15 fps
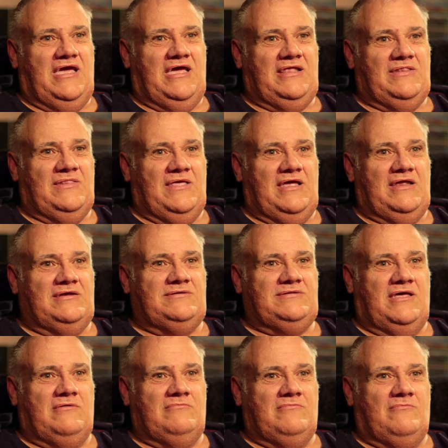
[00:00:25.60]
and that
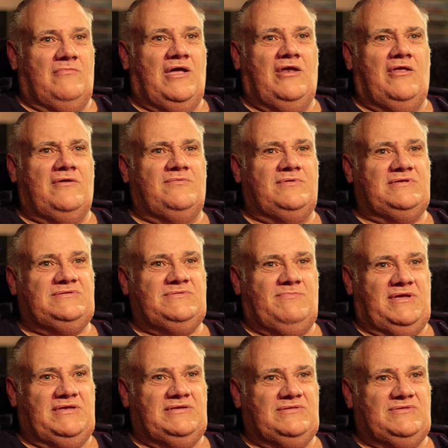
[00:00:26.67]
my life
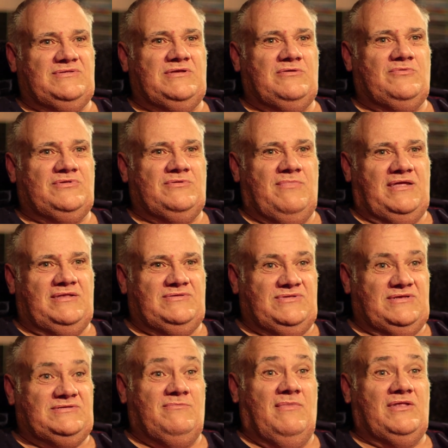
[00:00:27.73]
expectancy was about
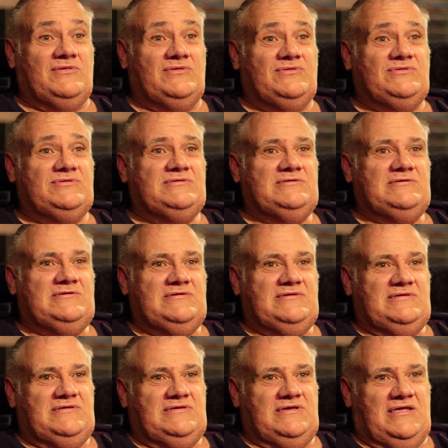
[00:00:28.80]
6 months
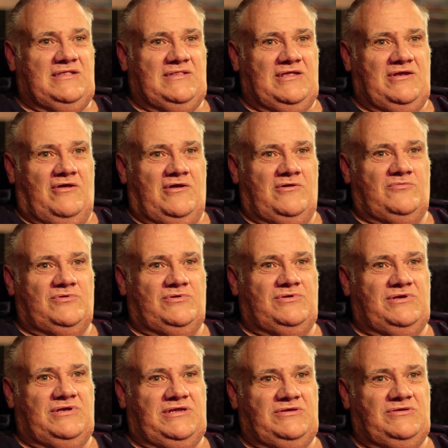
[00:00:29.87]
and that I
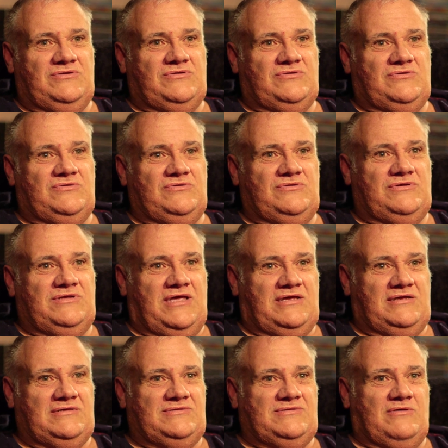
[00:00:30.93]
would need to
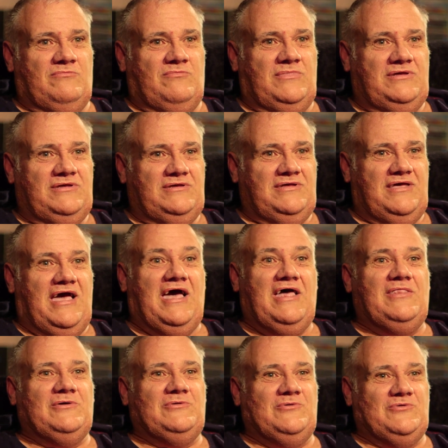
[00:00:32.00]
take some
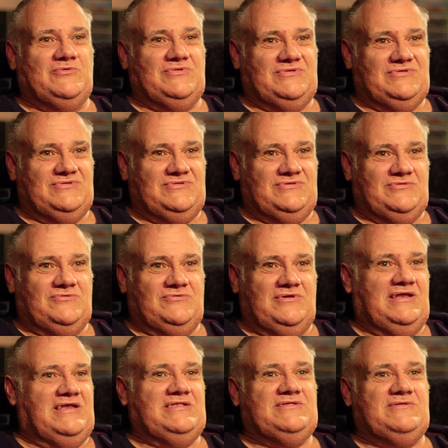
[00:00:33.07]
other courses to
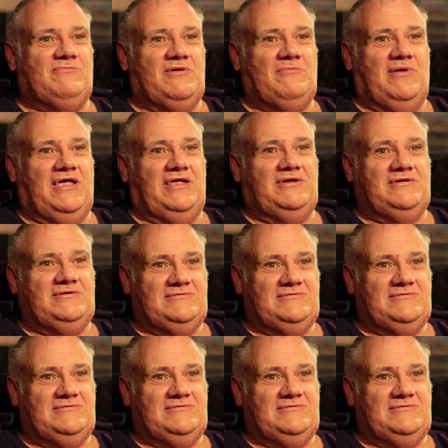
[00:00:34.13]
cleanse my blood.